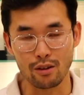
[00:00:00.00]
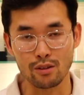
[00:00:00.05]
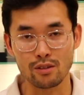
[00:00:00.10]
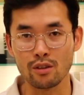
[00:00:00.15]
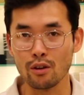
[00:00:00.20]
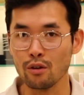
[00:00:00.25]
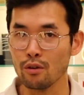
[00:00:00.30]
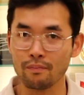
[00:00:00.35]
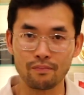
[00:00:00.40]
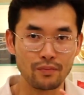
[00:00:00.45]

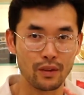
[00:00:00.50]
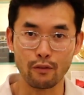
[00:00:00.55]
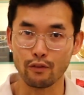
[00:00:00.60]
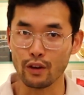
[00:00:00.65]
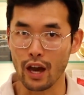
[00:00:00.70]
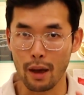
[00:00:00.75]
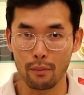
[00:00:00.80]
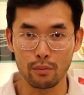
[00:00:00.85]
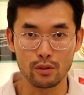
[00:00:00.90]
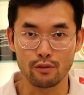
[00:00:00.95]
So if
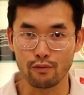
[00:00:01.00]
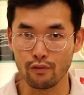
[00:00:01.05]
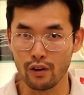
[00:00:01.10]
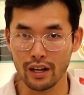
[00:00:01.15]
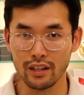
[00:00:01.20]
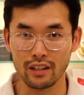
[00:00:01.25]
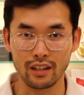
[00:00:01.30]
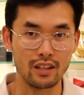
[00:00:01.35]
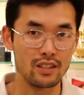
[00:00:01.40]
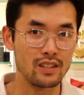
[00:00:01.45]
you're able to
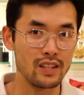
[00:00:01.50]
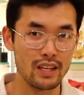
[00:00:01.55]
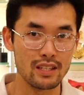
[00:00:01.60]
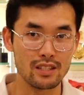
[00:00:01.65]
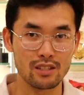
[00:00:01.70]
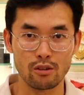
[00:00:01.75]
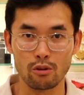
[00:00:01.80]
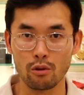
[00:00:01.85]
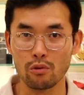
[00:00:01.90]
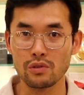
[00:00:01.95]
find like a
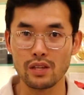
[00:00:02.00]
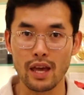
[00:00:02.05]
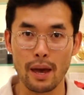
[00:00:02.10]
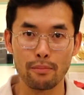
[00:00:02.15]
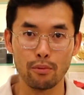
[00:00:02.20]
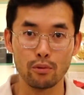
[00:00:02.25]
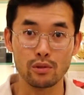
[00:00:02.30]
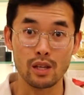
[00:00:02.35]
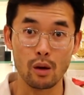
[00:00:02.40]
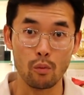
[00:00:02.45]
tester or
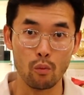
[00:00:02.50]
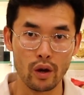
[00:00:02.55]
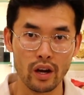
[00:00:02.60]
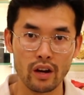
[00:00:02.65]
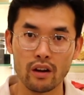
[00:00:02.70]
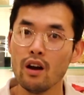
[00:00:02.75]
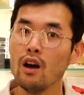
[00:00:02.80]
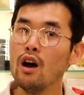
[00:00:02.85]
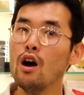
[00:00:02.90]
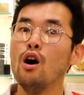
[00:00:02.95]
sample somewhere,